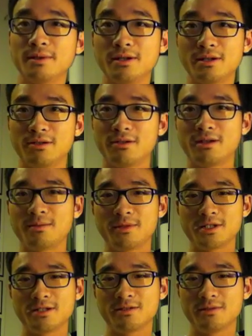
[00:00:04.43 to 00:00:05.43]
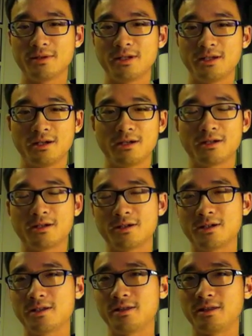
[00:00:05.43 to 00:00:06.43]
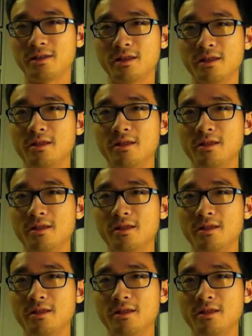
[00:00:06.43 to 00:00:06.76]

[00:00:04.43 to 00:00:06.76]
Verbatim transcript: but you know, not much has really gone on in